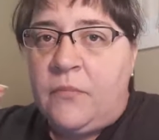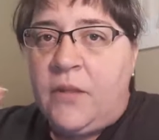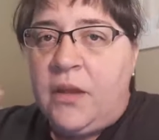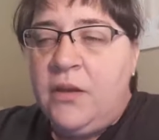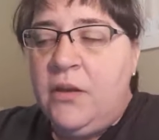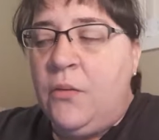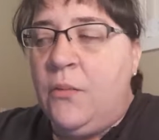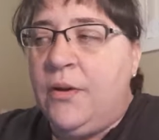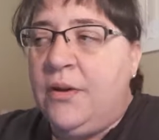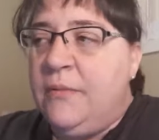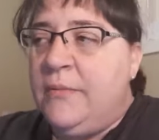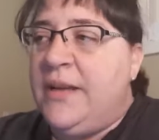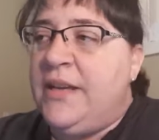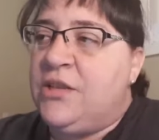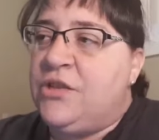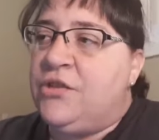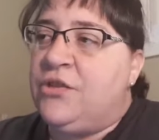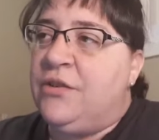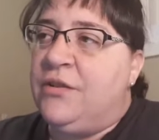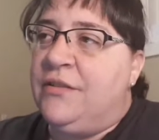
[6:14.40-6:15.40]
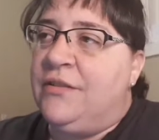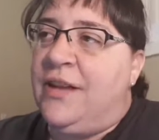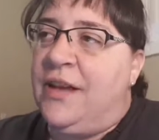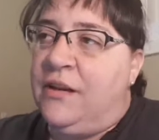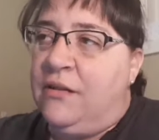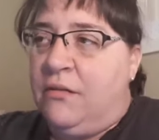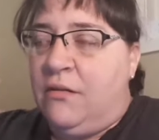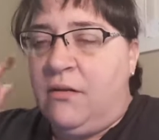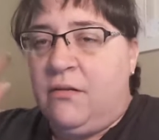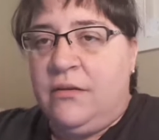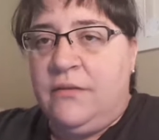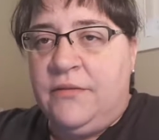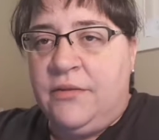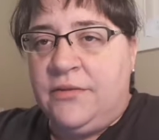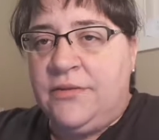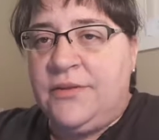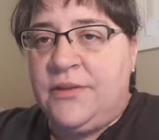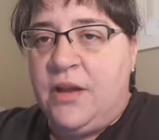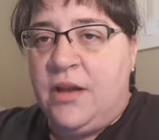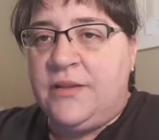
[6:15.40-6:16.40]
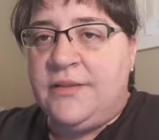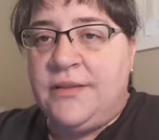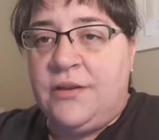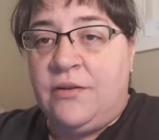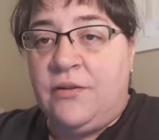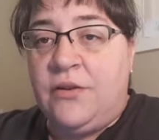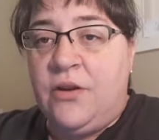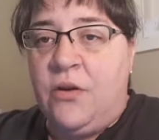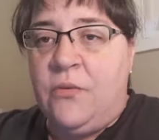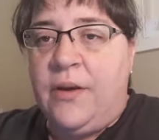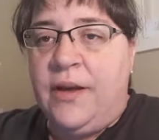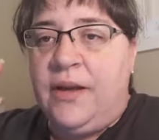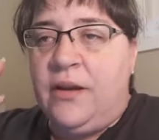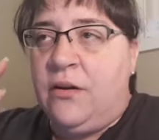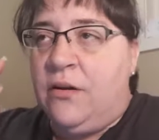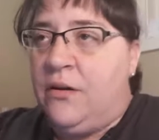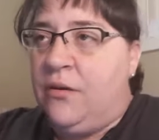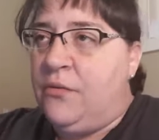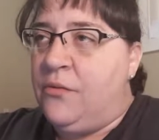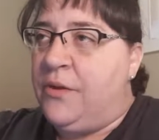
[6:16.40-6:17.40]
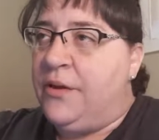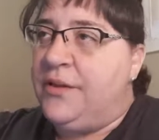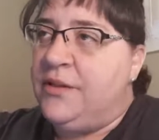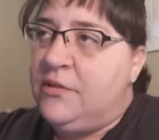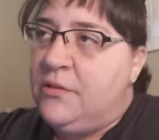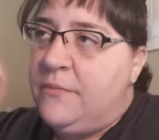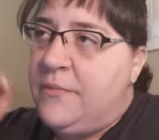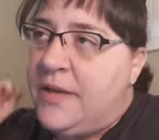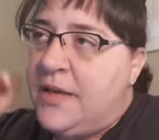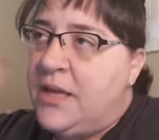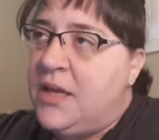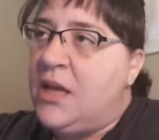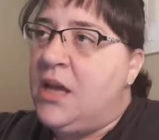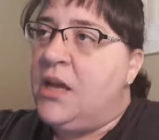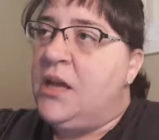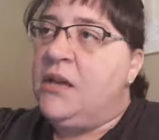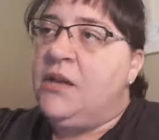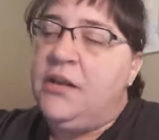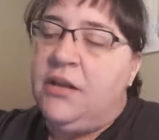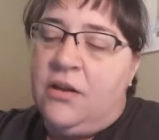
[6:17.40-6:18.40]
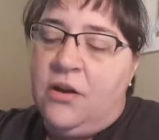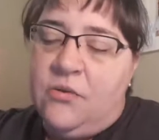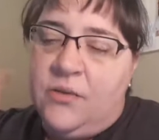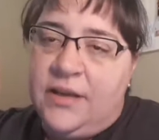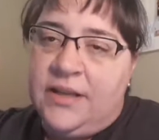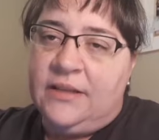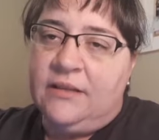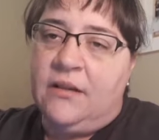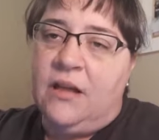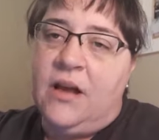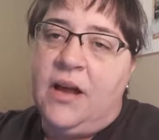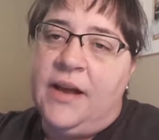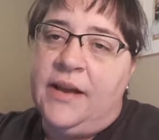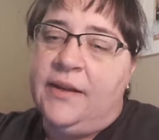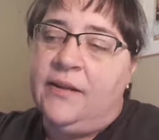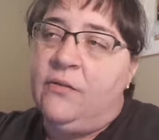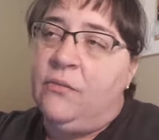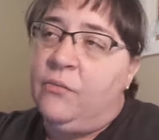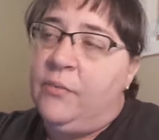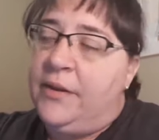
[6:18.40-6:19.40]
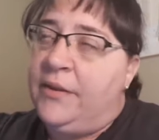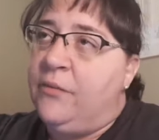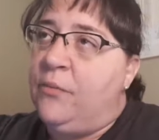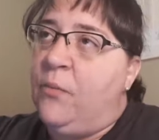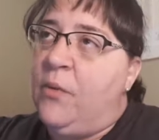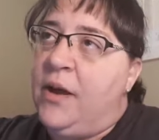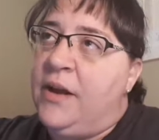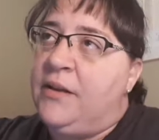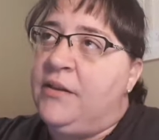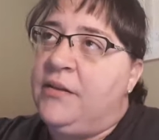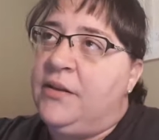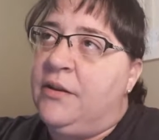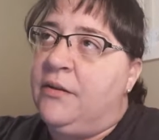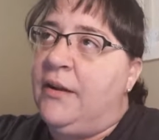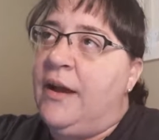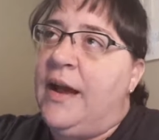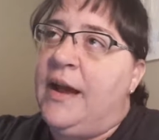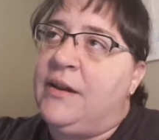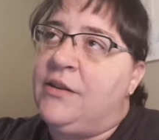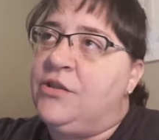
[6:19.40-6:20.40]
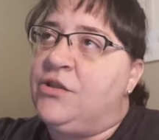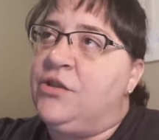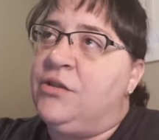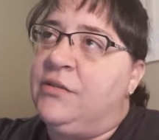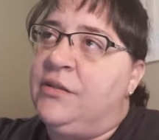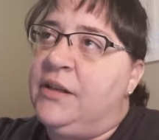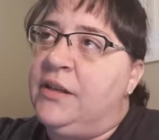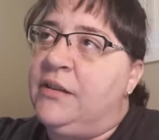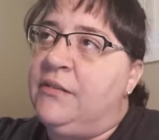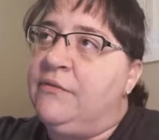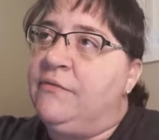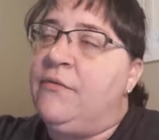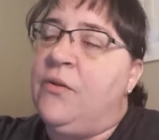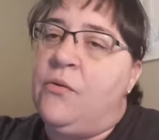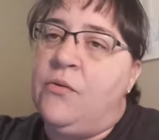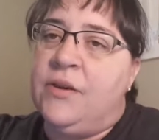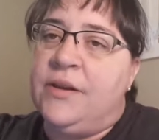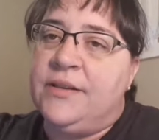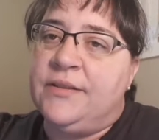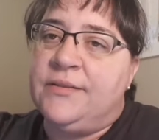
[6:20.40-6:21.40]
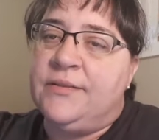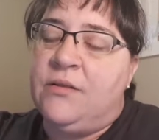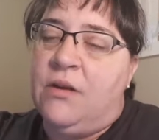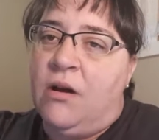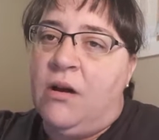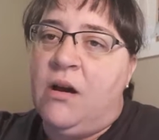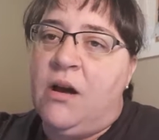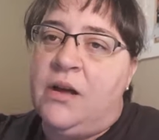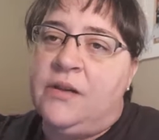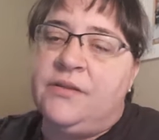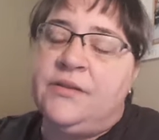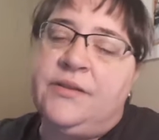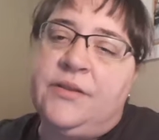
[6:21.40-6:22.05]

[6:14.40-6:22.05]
you want to make sure that all of those thoughts that are going to be, you know, in line with what you're actually focused on.